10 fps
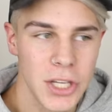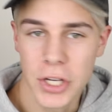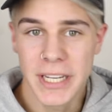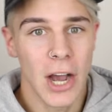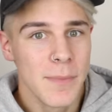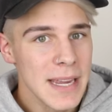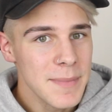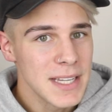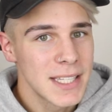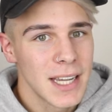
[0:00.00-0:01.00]
You tell me,
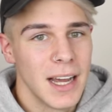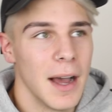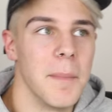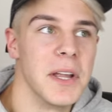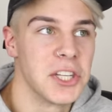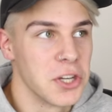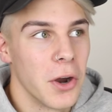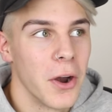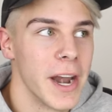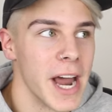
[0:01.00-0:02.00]
Mr.
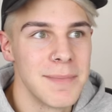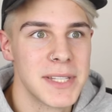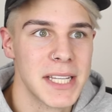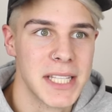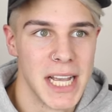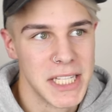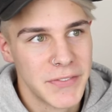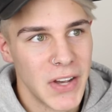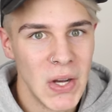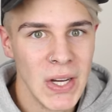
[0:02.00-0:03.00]
Mature and I'm
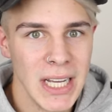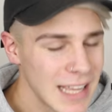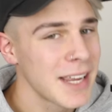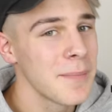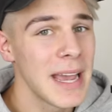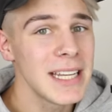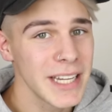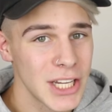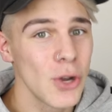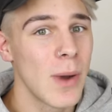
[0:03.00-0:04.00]
successful. Like, compared to
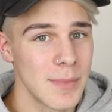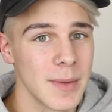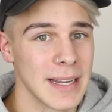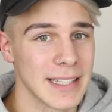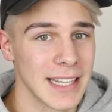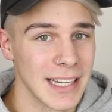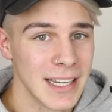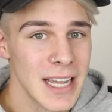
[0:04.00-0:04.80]
you, I'm a Bentley.